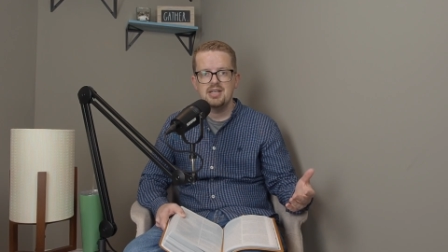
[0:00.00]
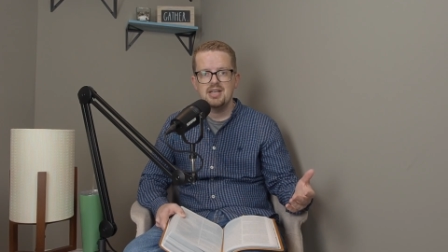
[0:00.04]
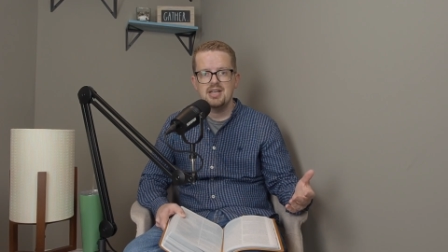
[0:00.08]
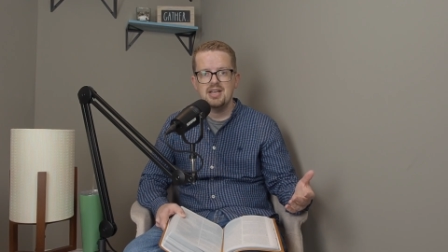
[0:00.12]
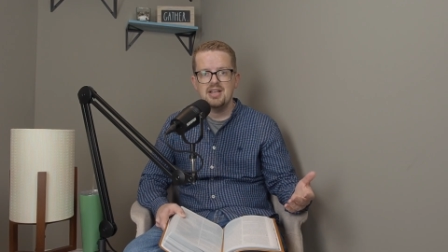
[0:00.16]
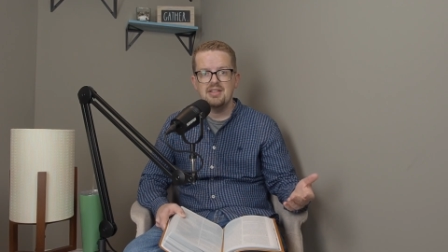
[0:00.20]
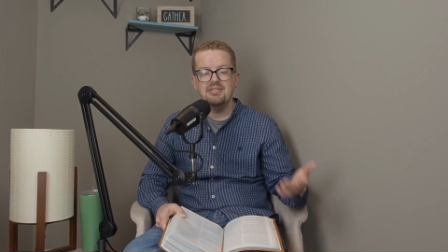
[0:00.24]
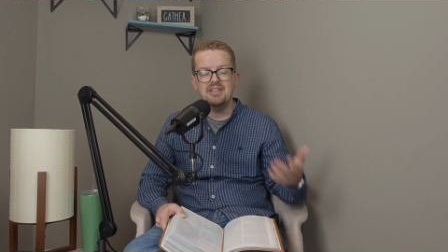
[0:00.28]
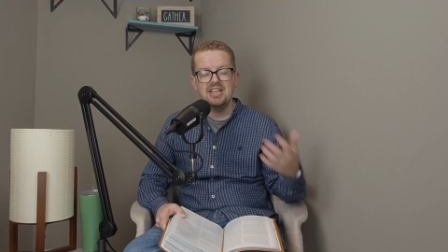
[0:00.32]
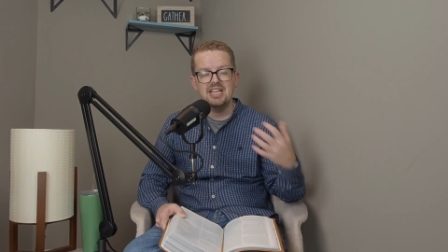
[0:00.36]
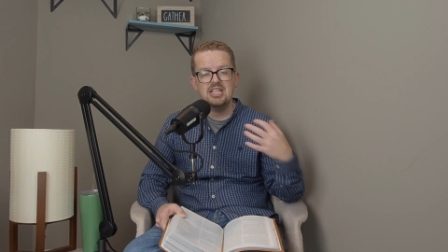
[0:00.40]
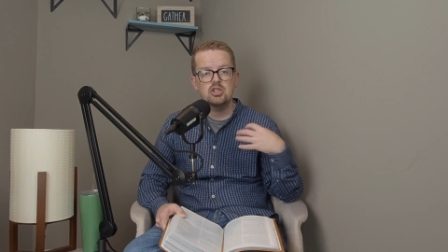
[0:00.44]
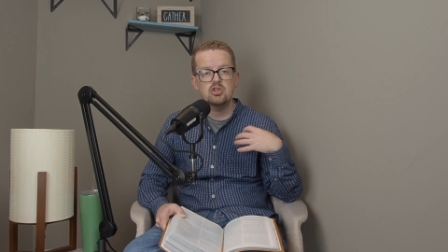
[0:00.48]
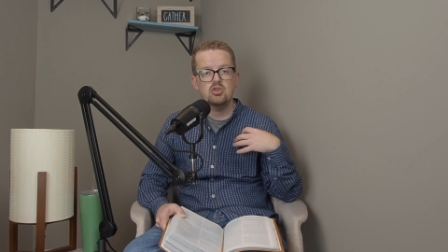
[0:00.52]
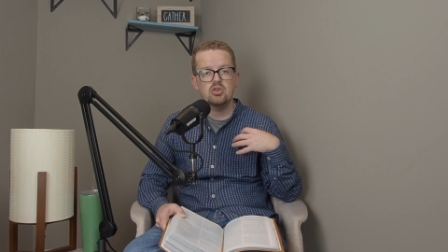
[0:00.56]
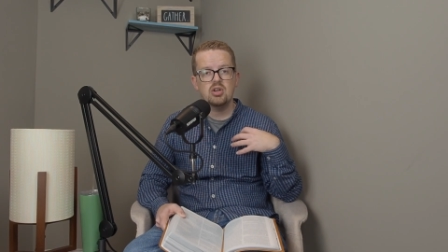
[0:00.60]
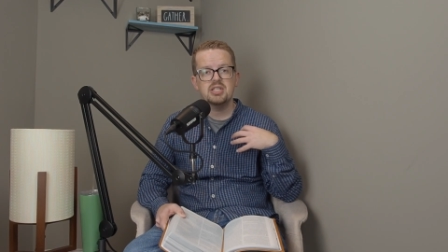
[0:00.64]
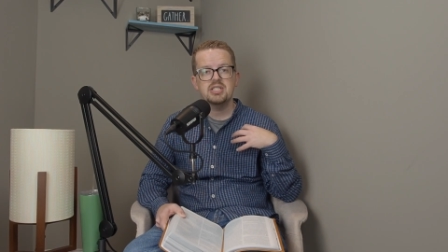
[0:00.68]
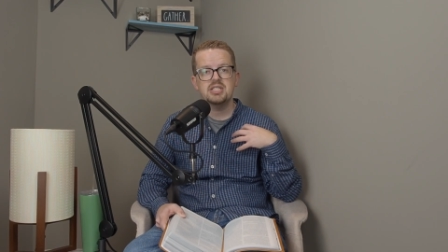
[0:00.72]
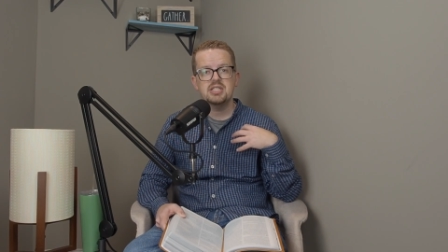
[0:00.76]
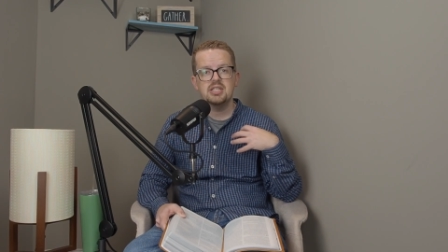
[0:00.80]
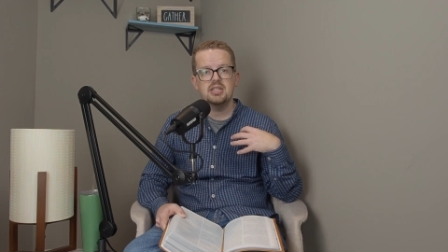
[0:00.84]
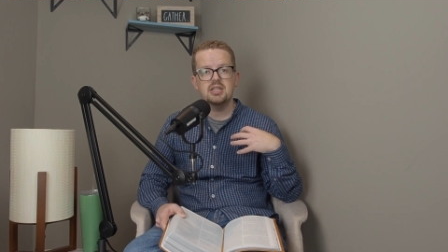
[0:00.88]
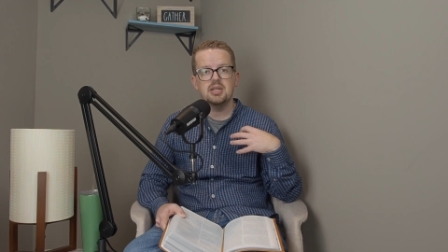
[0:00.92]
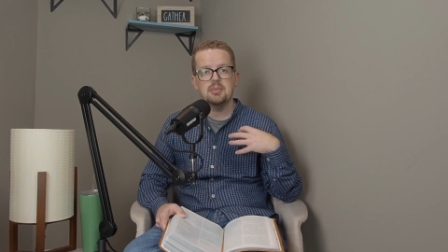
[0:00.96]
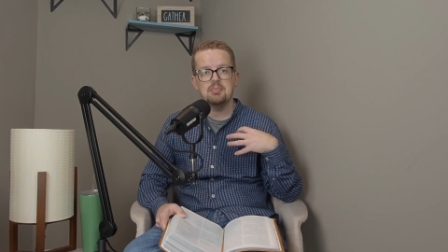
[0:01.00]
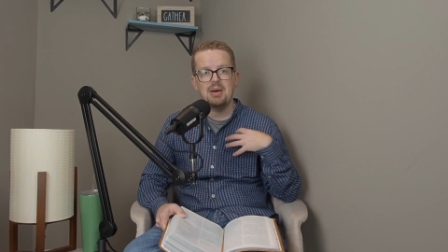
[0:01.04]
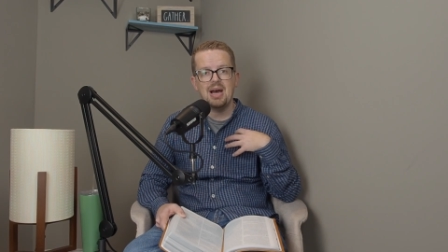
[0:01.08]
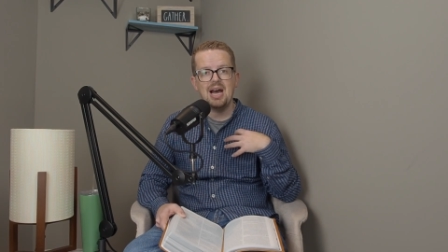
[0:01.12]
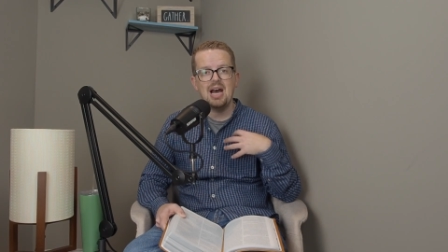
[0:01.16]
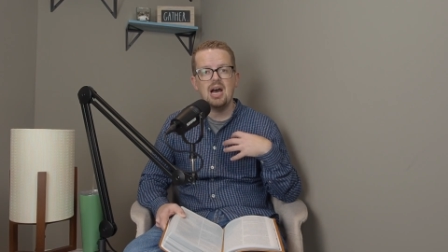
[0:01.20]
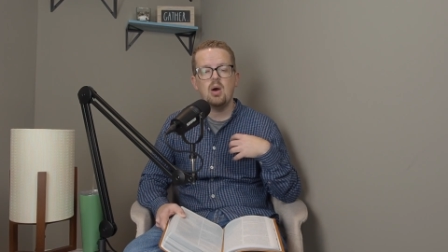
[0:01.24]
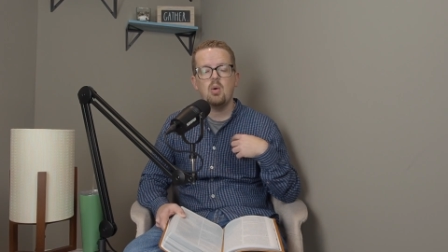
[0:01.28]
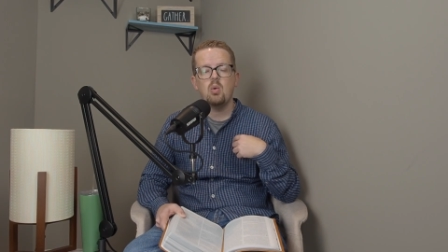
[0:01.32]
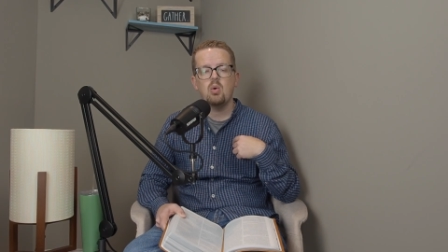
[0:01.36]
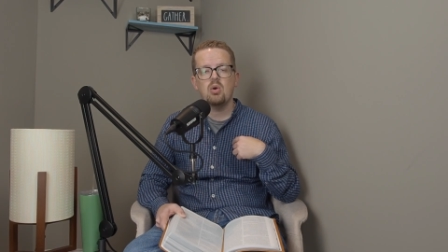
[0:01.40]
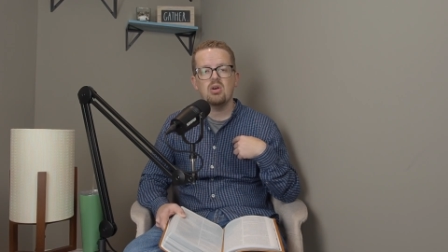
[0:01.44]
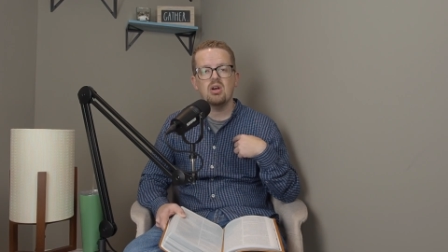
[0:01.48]
They trusted the
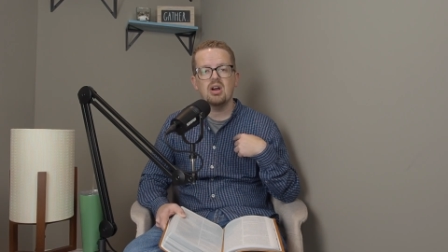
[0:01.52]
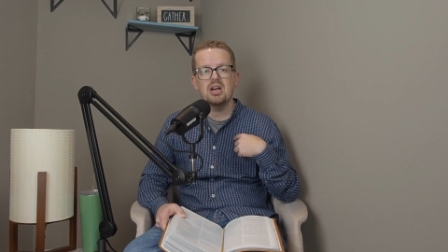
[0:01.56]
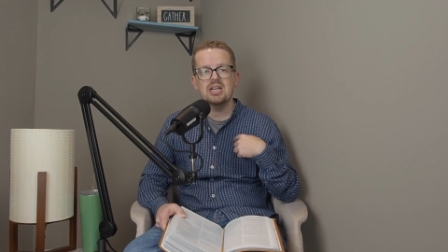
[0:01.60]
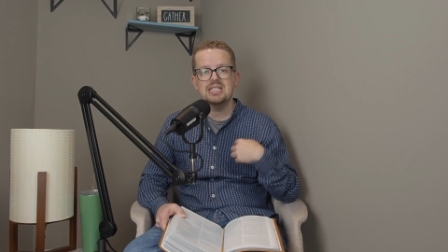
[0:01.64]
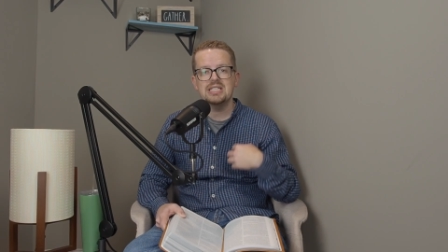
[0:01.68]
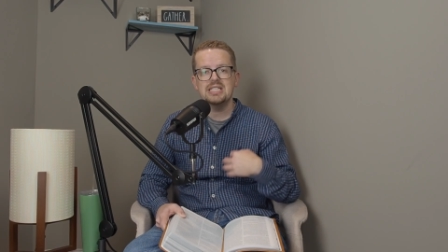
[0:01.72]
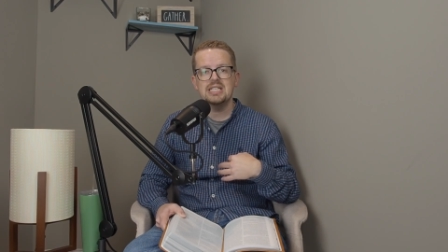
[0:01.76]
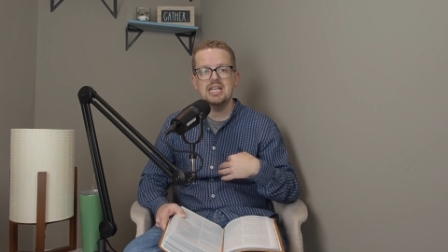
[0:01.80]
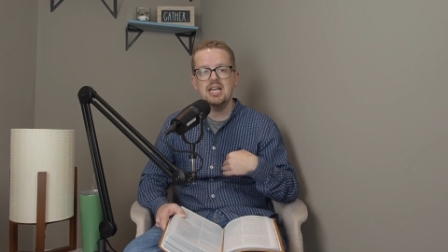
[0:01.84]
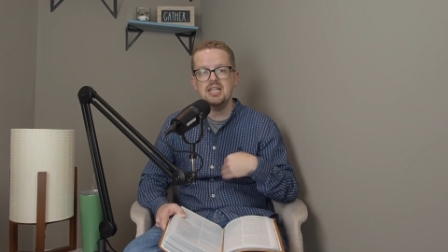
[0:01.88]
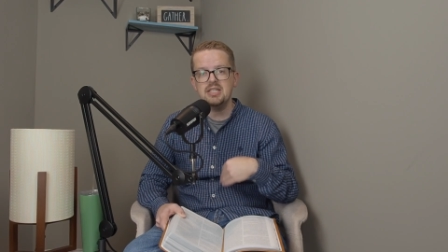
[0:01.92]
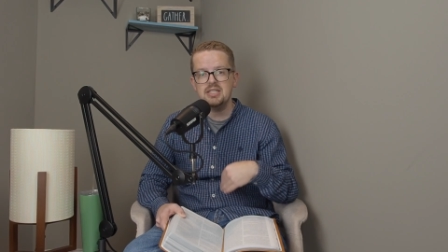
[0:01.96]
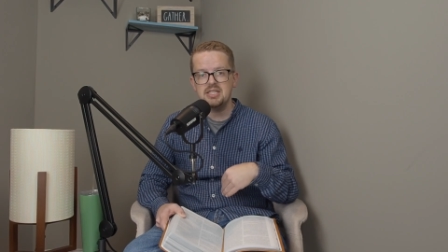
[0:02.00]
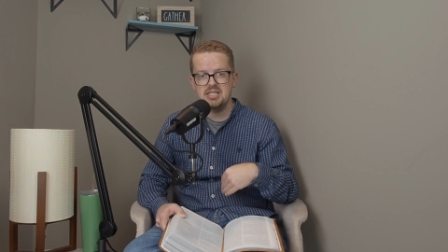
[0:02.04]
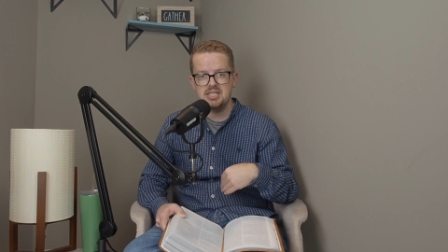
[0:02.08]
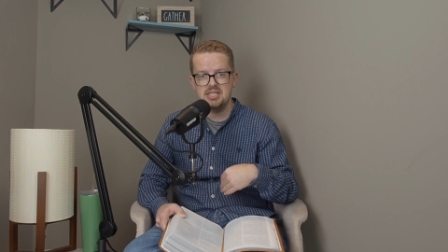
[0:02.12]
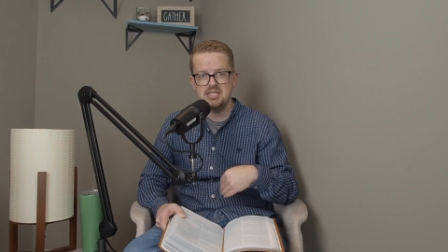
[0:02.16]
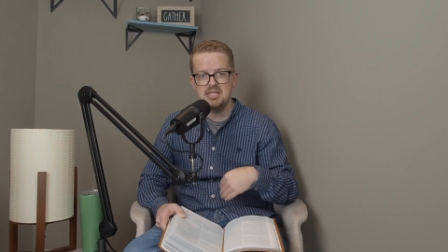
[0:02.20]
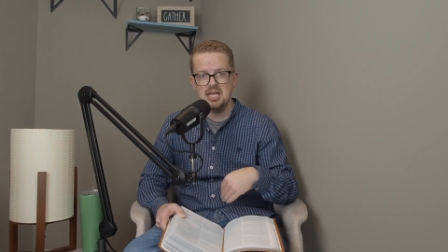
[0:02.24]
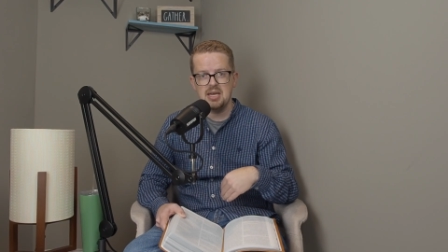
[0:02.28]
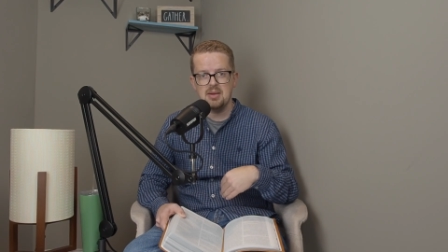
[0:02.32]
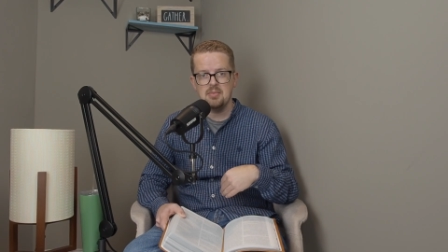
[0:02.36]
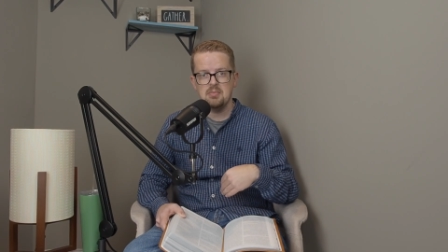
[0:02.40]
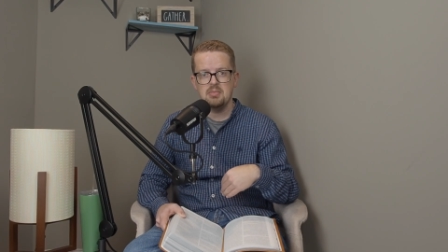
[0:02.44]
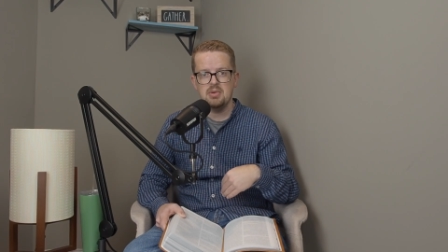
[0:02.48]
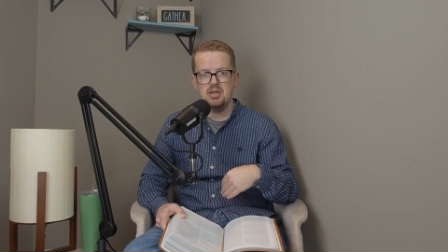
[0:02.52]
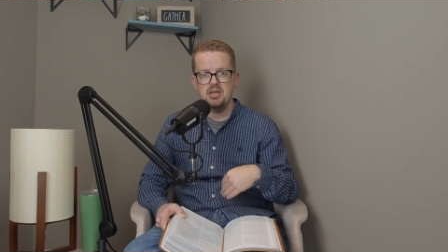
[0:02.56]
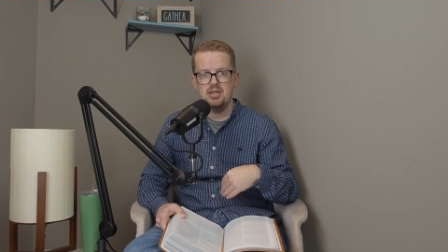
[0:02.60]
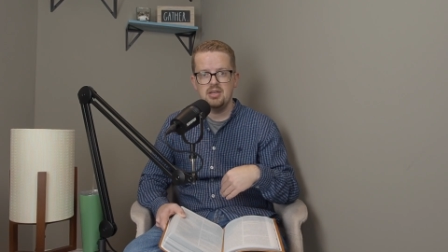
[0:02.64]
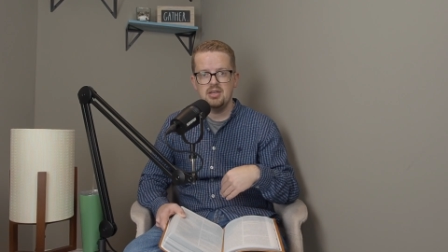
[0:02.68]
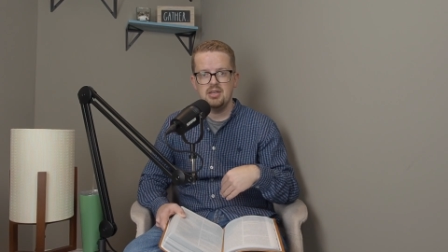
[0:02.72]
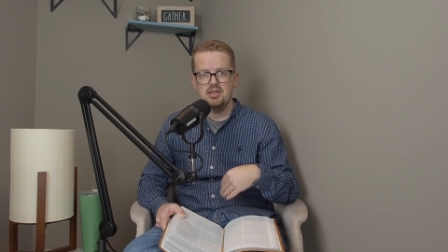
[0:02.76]
power against them